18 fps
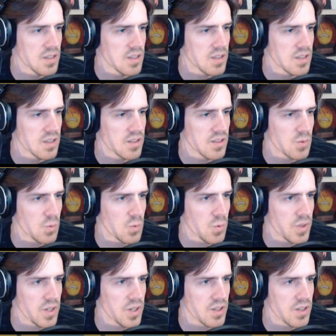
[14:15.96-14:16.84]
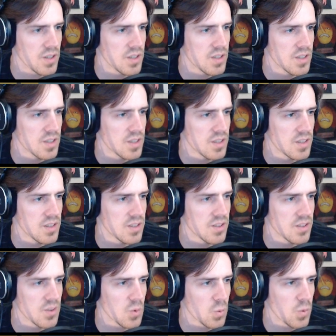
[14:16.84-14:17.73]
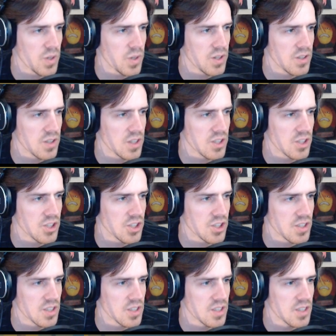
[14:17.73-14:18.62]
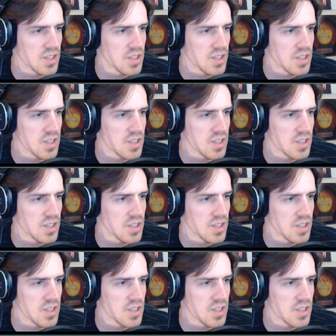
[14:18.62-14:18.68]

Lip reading: This is weird. This is a weird dungeon.